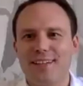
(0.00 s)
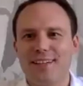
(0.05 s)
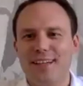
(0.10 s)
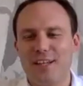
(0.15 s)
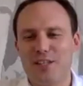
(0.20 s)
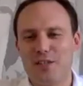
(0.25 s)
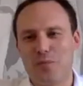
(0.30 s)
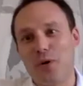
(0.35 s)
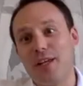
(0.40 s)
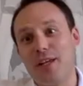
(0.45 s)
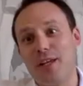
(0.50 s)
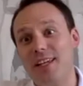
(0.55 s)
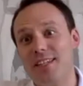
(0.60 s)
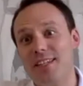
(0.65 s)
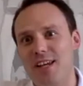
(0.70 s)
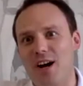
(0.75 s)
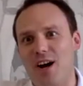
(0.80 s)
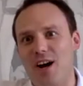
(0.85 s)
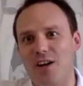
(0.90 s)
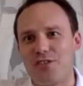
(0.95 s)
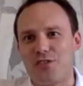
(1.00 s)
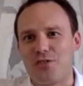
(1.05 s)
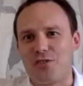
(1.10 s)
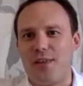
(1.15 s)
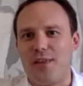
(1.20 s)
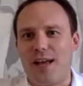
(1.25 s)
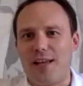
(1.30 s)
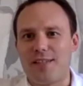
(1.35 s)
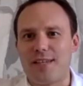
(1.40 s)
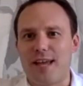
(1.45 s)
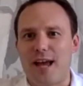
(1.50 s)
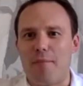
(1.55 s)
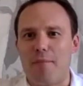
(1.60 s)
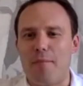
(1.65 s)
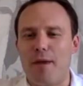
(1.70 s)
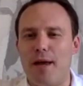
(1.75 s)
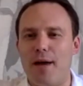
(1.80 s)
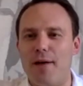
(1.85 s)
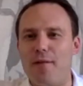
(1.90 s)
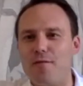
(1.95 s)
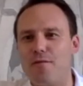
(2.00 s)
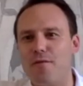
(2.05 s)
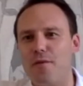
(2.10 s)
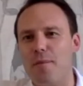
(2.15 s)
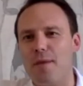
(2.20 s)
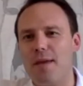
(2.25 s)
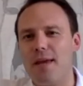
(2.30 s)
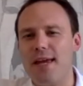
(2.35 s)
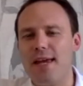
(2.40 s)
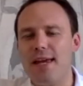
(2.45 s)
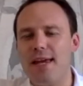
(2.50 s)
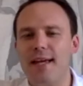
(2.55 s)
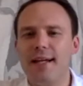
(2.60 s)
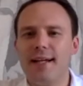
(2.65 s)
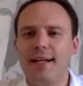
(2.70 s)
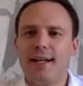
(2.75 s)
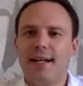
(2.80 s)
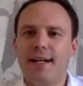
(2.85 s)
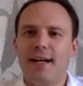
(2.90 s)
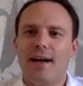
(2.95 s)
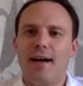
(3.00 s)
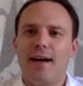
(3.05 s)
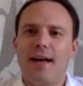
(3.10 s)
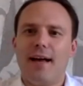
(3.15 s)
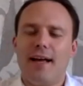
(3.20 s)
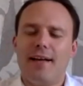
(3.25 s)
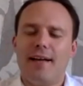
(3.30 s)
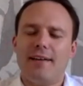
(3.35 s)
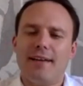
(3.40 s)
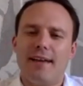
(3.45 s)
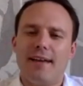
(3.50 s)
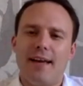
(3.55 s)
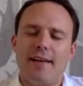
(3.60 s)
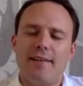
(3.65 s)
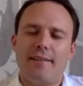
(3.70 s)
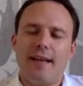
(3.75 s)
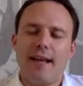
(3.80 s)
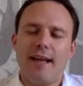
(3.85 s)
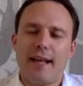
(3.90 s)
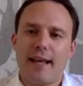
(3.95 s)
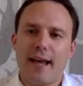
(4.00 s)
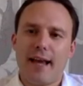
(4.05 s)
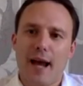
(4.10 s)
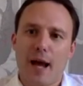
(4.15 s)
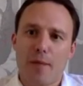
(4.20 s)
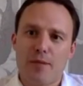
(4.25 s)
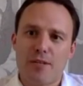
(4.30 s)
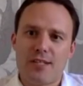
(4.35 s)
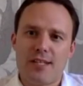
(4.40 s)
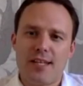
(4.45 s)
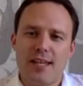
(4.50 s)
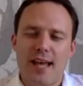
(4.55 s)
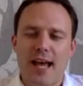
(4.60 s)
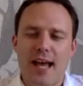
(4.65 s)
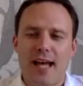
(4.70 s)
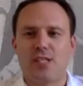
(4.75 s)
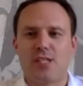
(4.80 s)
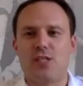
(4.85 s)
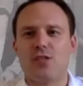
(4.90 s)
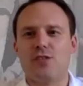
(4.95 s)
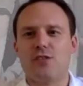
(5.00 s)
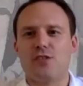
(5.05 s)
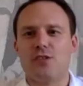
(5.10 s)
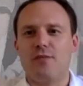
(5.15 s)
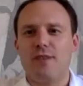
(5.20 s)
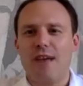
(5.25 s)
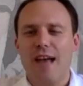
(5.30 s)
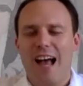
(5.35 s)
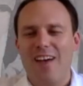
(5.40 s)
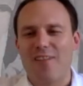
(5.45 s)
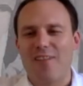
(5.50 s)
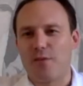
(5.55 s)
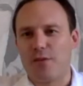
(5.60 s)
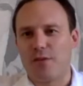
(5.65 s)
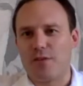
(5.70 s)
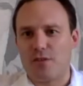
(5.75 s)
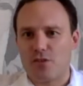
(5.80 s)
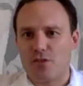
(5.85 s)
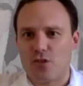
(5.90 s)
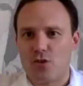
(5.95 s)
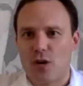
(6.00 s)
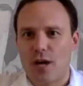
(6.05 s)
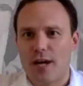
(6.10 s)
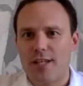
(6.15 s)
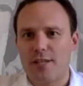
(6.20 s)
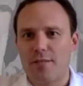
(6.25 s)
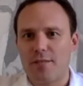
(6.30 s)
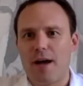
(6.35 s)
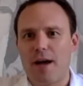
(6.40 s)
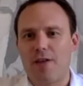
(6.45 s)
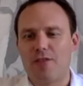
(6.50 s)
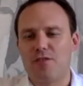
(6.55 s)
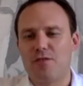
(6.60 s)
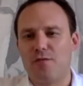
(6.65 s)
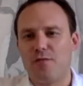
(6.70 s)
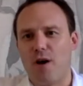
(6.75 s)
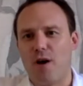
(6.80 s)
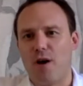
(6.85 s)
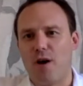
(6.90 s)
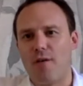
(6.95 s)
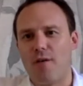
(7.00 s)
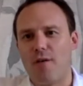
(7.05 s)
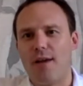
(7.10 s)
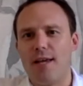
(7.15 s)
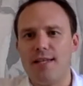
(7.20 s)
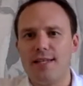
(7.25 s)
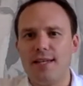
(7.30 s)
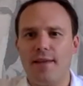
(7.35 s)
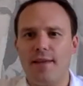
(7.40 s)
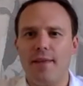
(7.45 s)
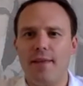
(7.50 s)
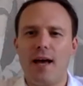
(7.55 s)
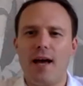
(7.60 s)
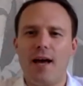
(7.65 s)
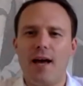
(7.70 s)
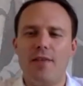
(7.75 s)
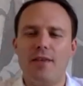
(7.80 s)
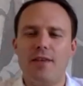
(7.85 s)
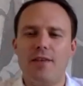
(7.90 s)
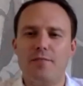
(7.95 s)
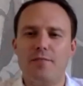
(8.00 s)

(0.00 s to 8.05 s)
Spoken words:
it's a pretty easy answer, and that's Zambia. For me, it captures the essence of everything that's great about safaris, and they're these